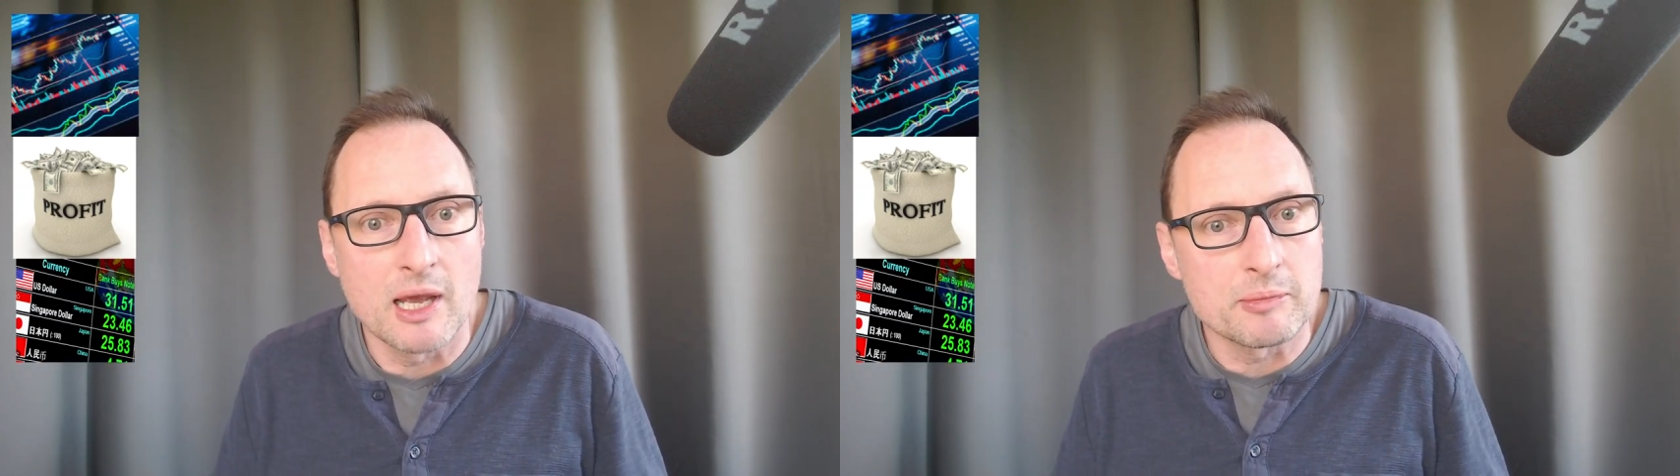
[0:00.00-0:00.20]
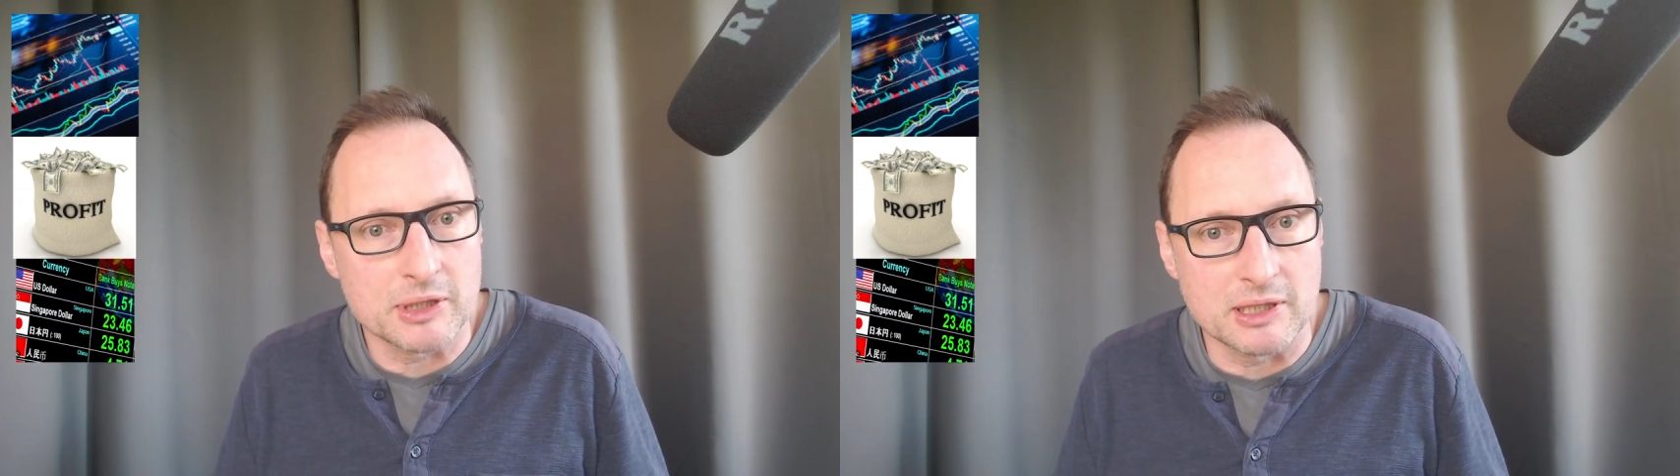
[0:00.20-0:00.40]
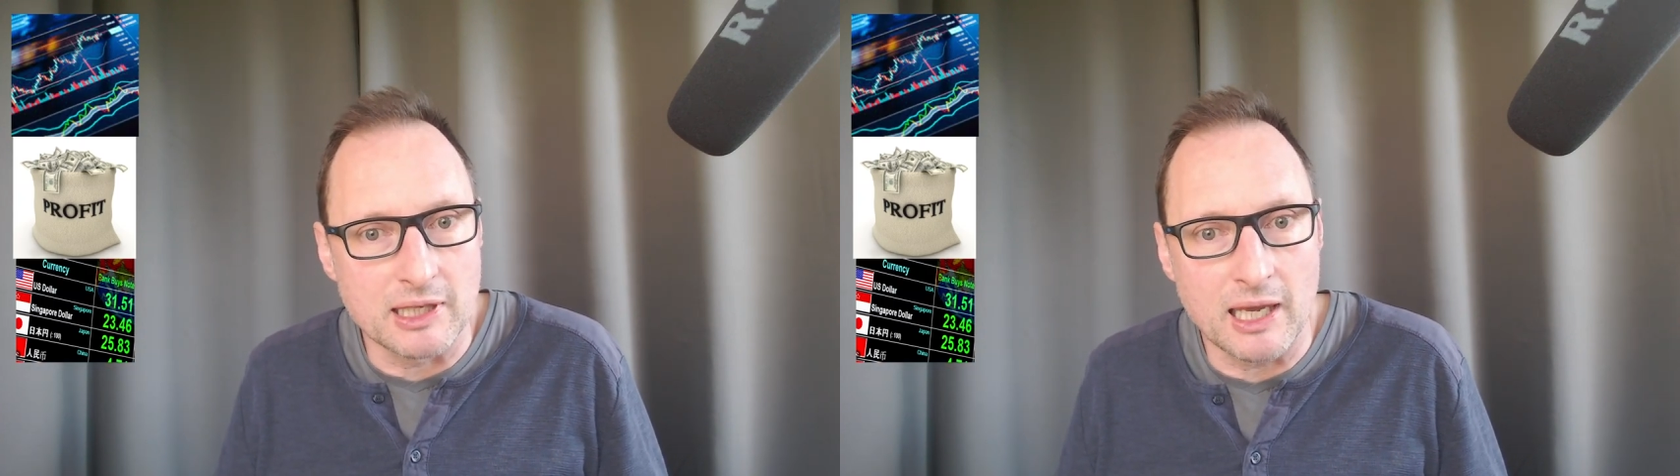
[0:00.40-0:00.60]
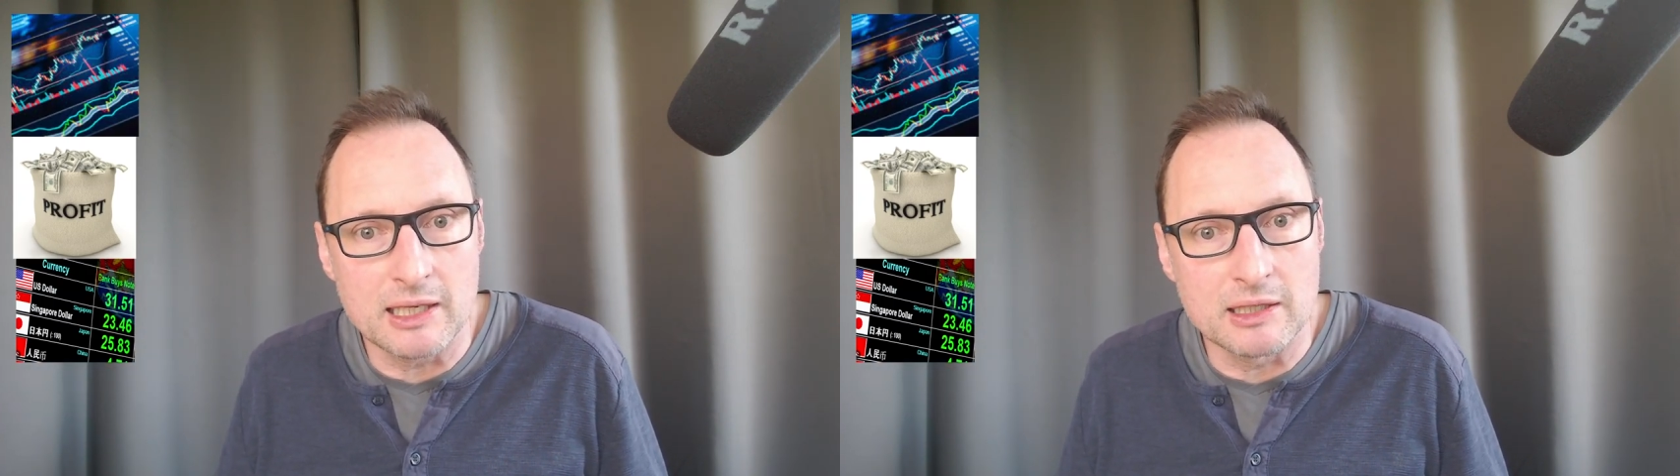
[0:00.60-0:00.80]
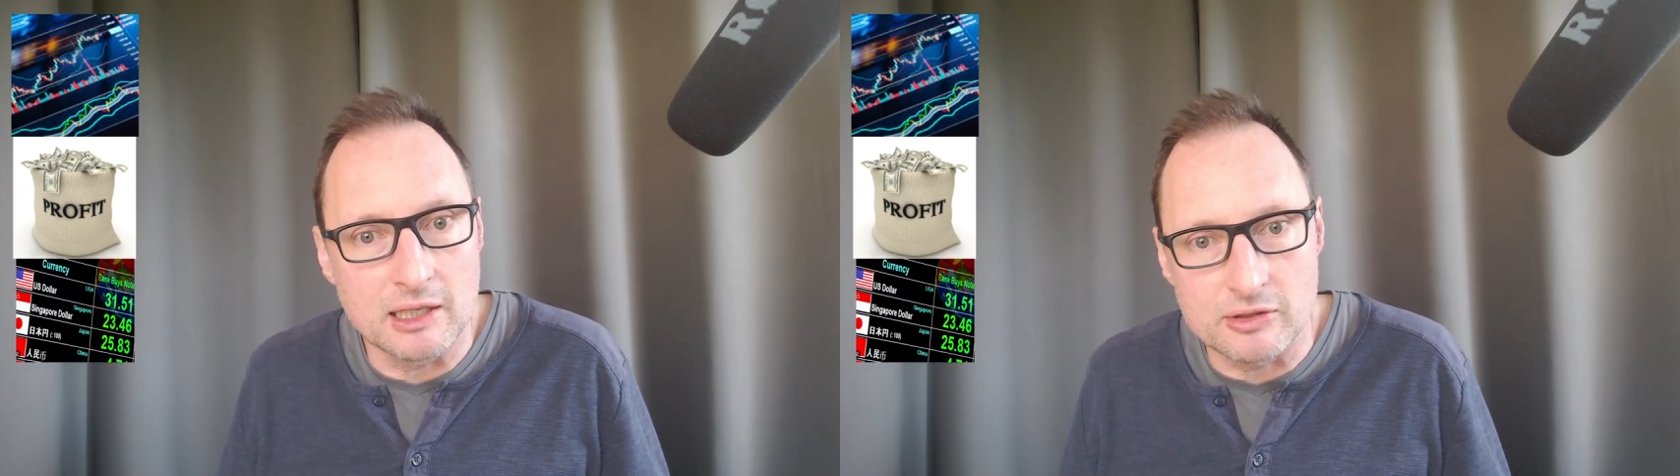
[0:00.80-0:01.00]
But
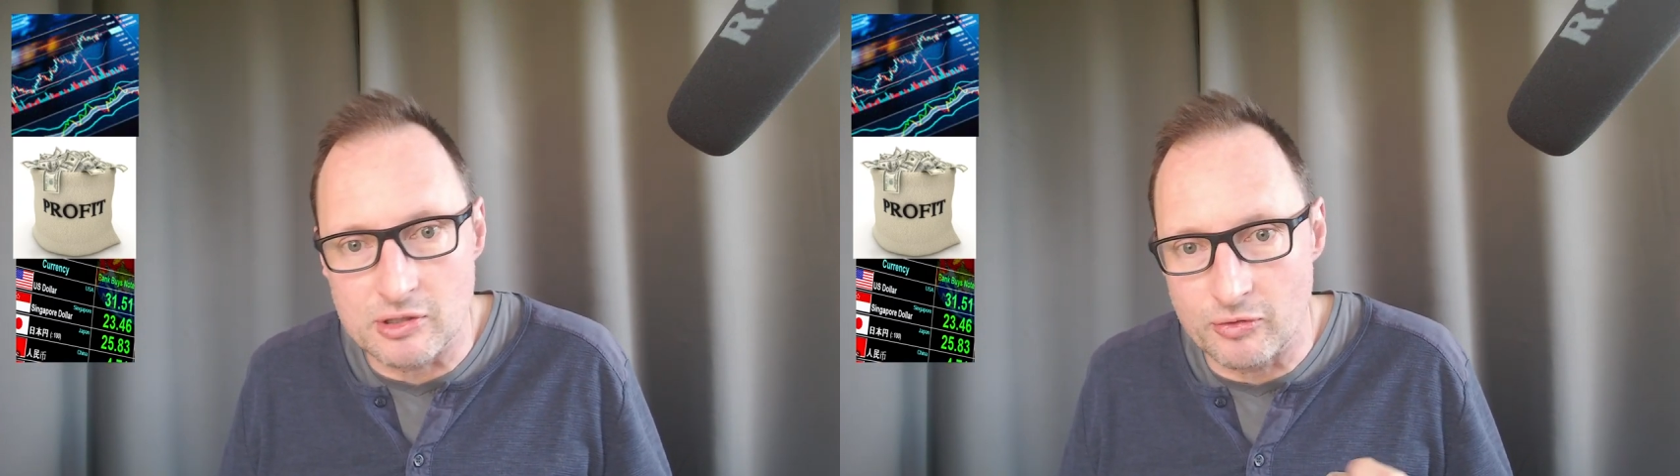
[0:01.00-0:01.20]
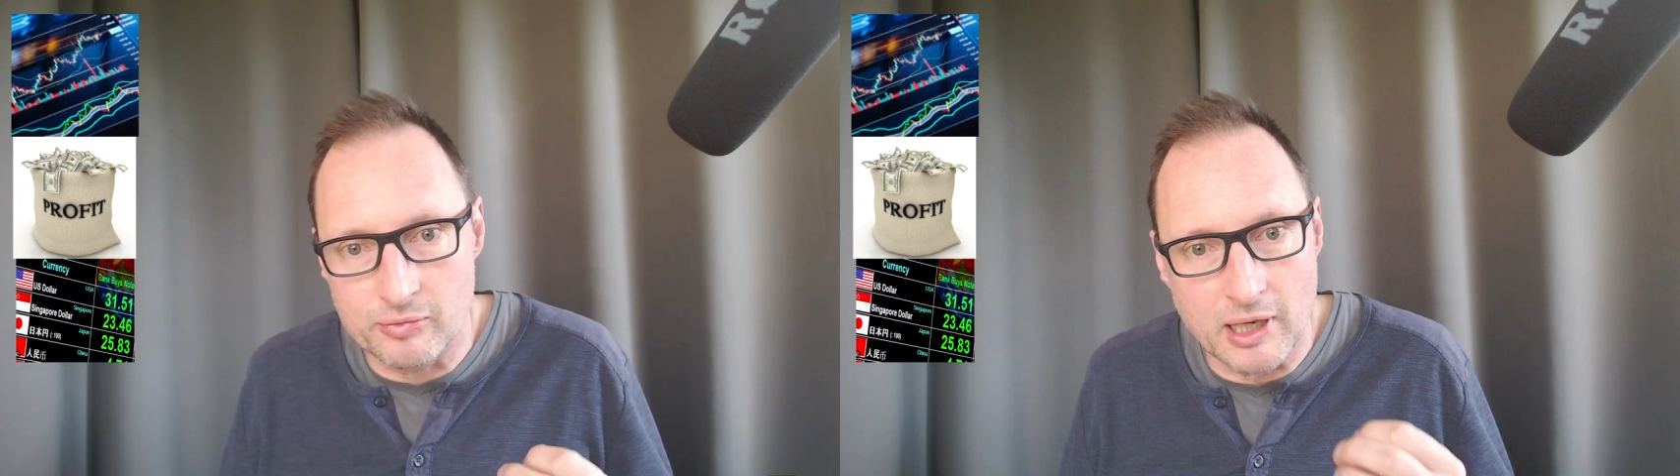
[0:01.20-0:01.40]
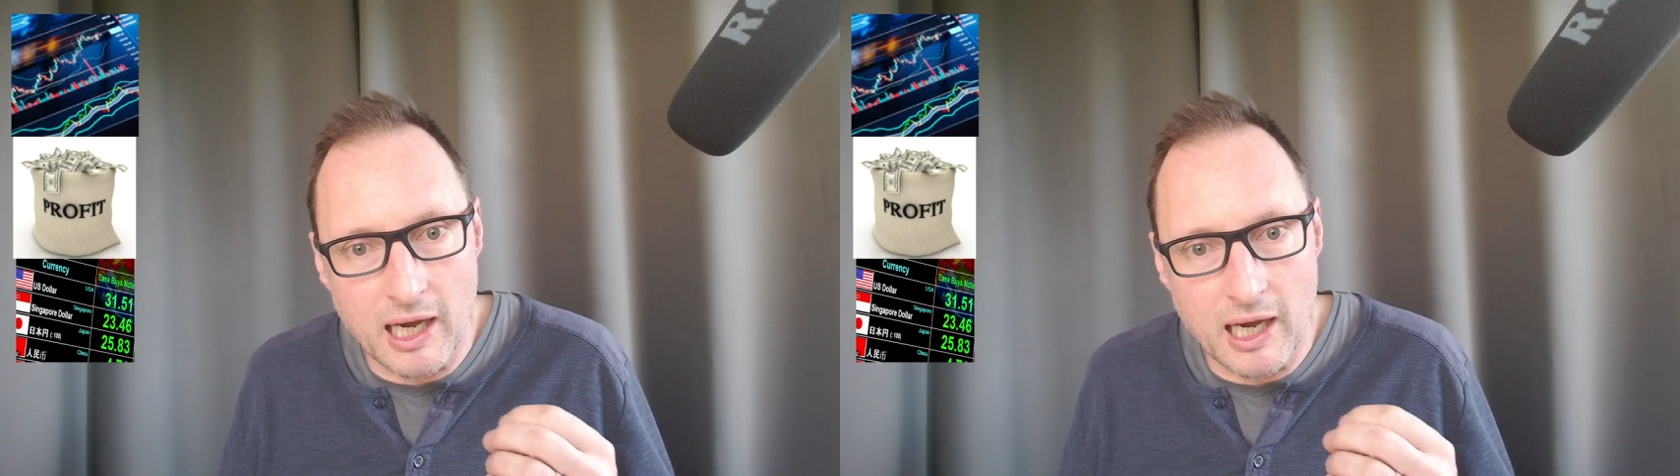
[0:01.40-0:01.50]
again, it's of